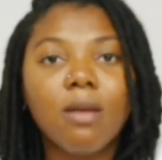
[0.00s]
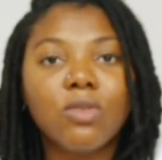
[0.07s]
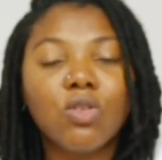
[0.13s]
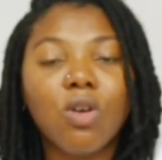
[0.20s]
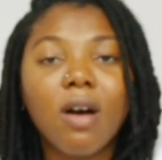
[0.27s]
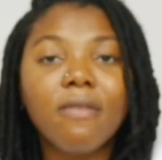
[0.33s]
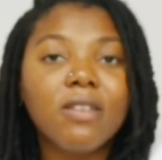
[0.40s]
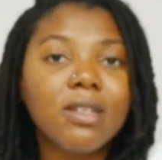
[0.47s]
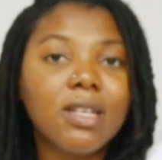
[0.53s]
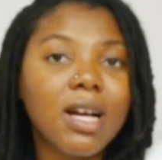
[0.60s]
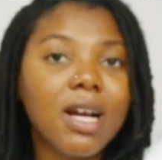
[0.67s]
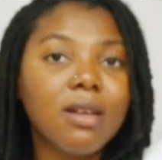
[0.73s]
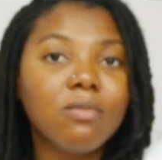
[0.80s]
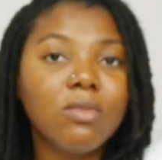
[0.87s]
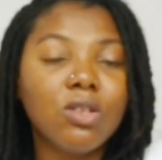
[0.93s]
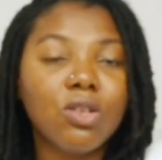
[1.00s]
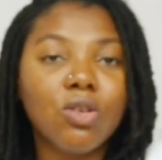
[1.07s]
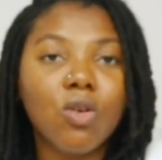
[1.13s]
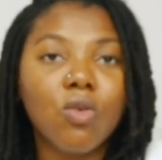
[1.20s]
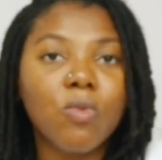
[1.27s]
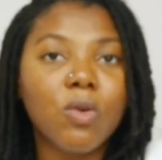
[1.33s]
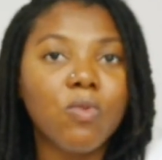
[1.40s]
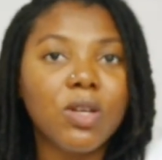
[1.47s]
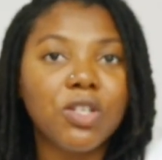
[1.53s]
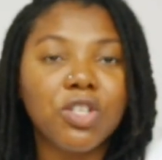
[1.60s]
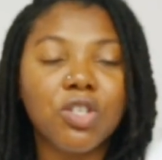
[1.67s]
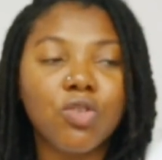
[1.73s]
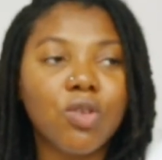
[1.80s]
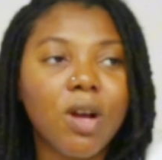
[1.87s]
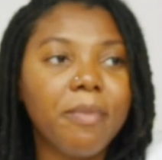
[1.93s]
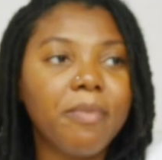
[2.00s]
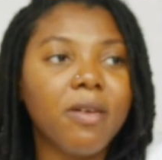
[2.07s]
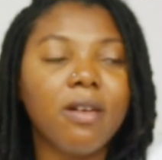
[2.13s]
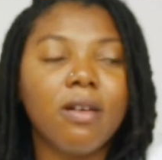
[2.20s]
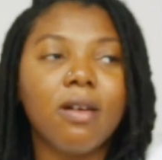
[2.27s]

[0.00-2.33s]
So oftentimes, you know, we wish to drop